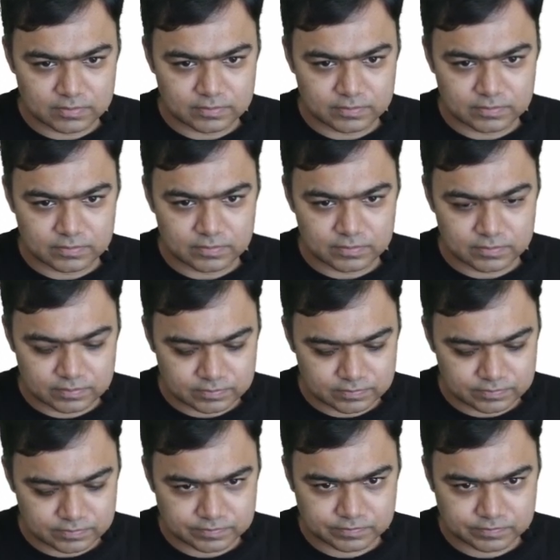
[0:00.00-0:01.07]

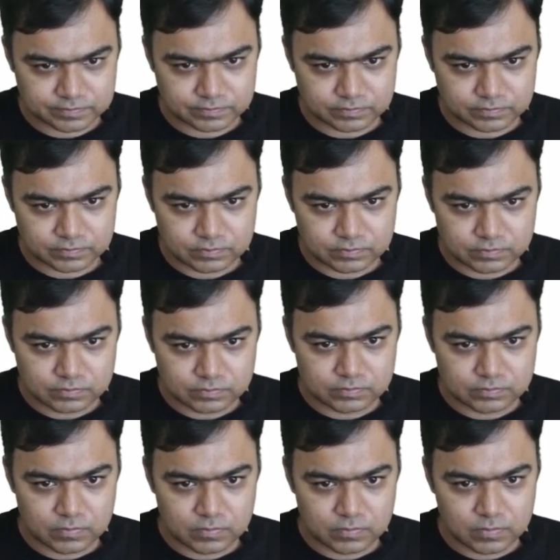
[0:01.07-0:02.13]

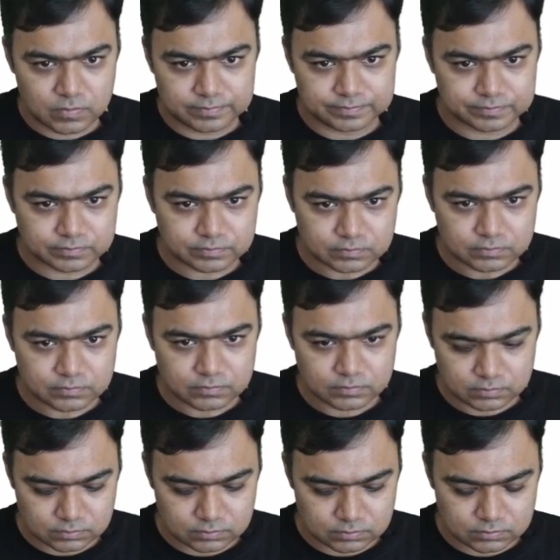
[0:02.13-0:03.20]

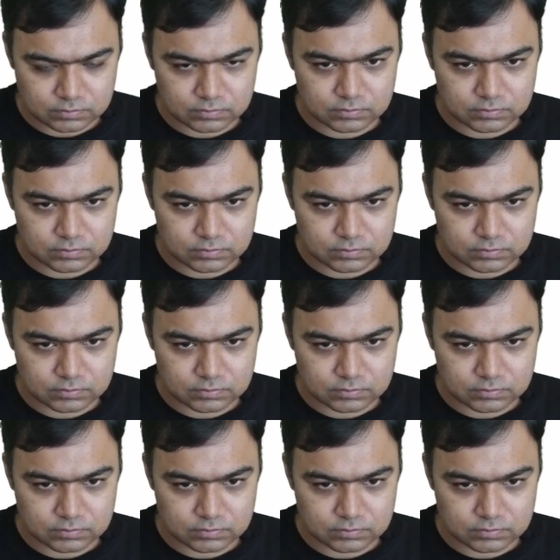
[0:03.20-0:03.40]
(silence)